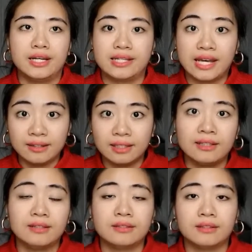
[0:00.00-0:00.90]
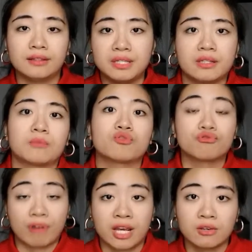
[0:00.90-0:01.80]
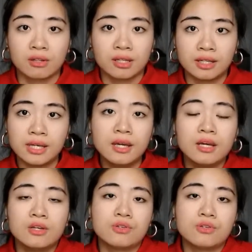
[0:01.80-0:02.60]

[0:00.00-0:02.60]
Attend these meetups regularly,